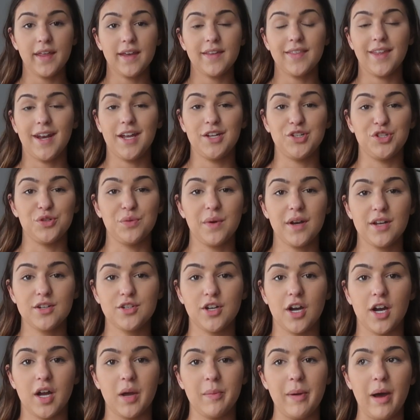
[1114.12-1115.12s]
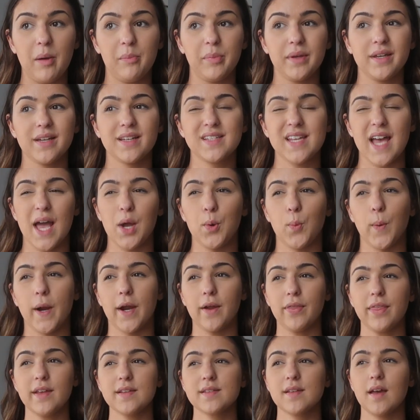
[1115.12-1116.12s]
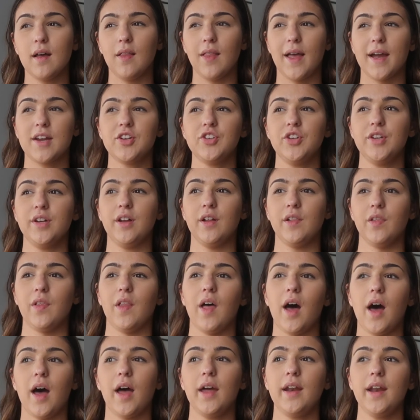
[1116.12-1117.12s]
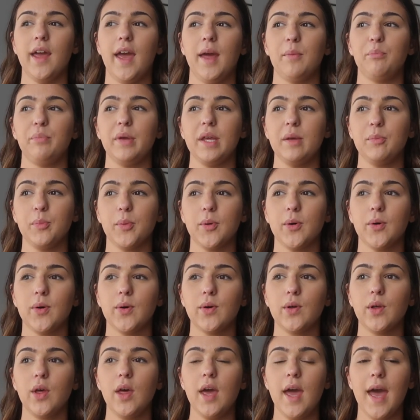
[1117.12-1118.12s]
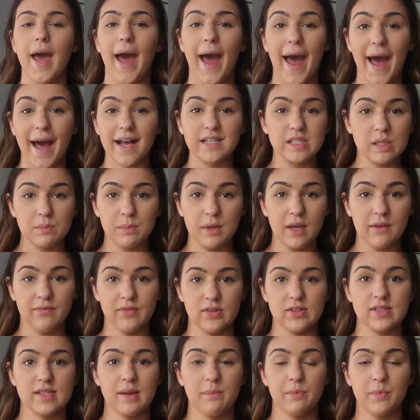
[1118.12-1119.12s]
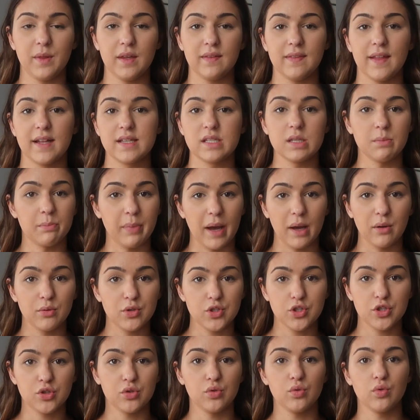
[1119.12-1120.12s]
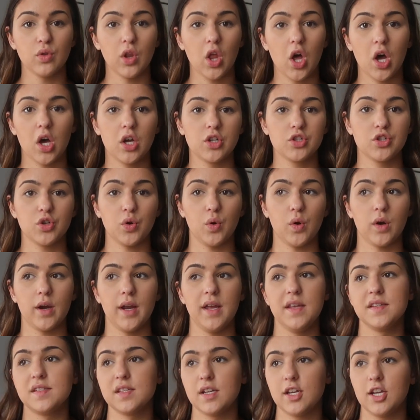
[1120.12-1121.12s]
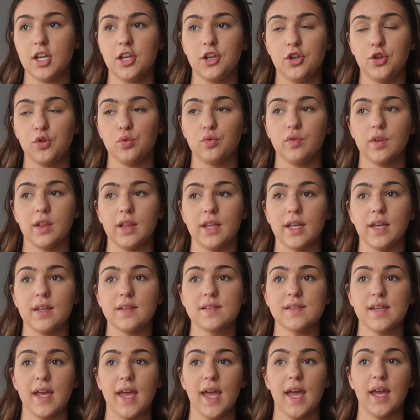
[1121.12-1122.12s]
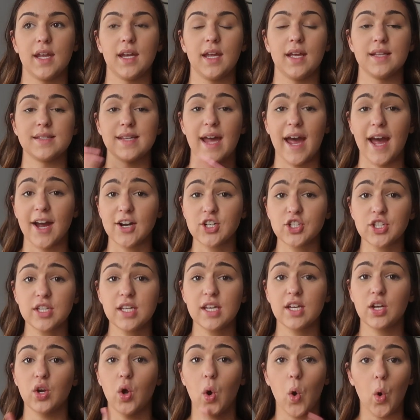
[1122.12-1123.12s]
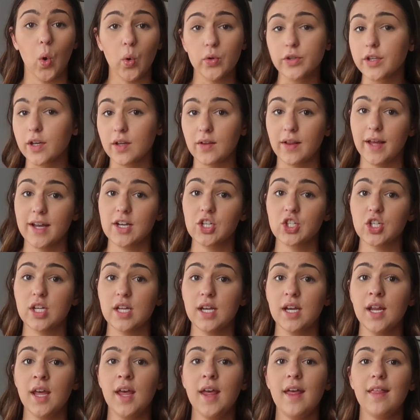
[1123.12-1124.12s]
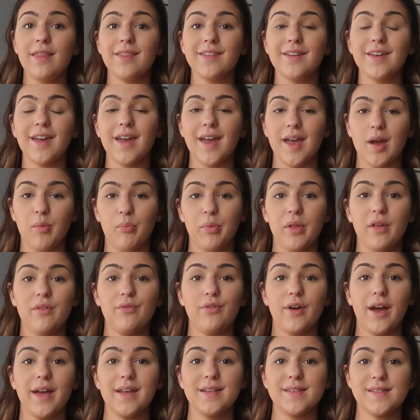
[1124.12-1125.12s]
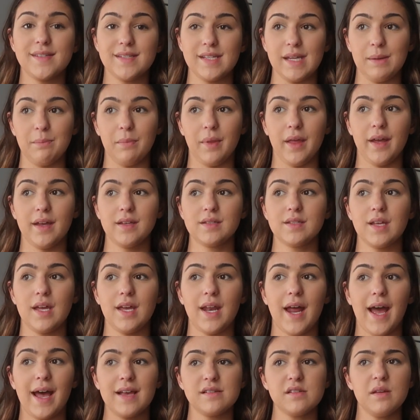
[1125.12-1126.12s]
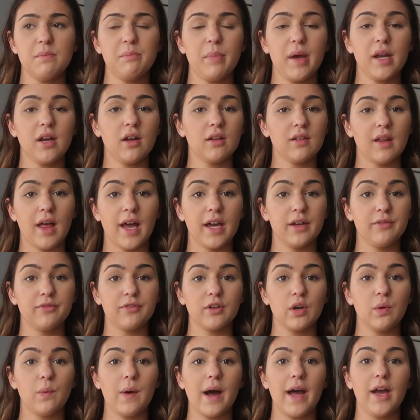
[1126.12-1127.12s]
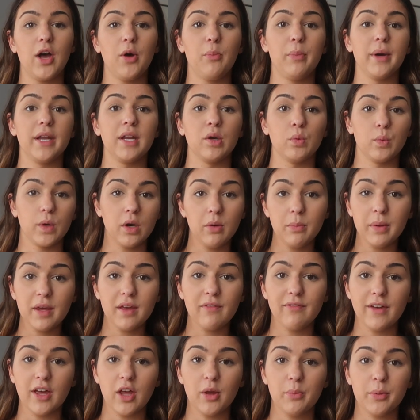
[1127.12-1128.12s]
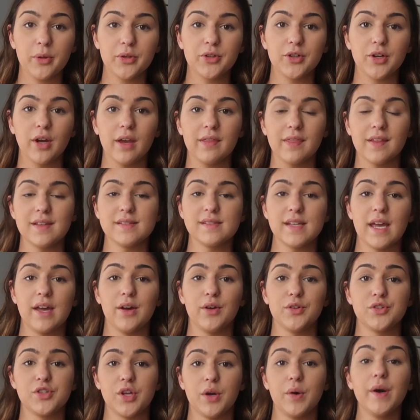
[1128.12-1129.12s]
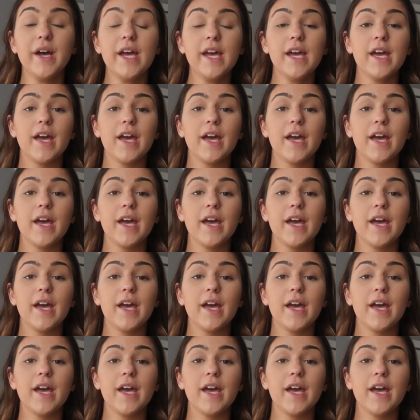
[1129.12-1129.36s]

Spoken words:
thing that I do want to talk about, because I wear this collection a lot and people ask me if it's something that's about to launch or is it a new release, and it's actually an old collection, the Amplify Seamless. It hasn't been online for a while, but it will be available during the sale, so